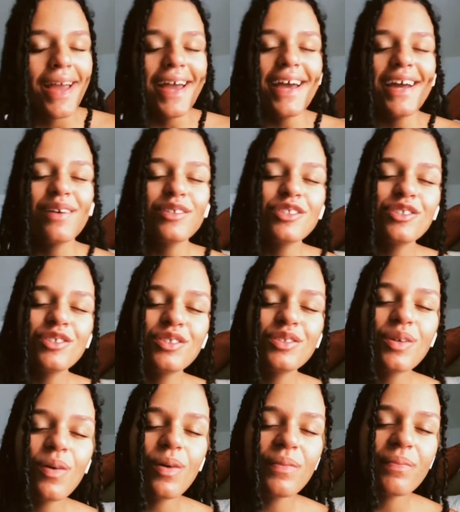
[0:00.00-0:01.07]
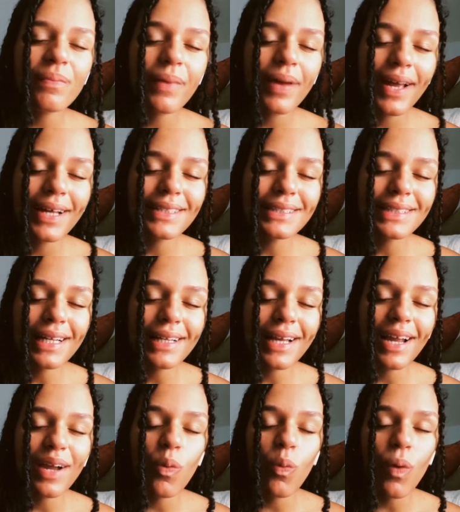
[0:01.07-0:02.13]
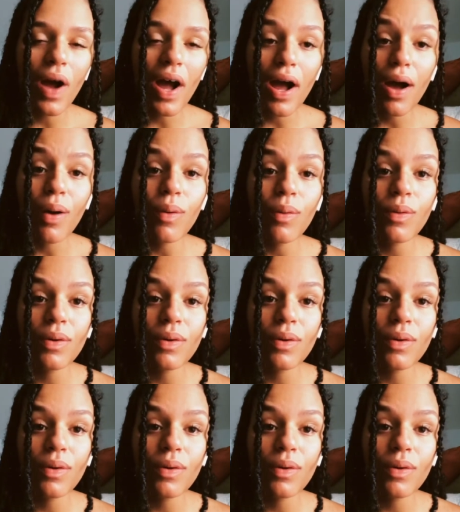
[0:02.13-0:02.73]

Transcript: And I was just so amazed that, like, wow,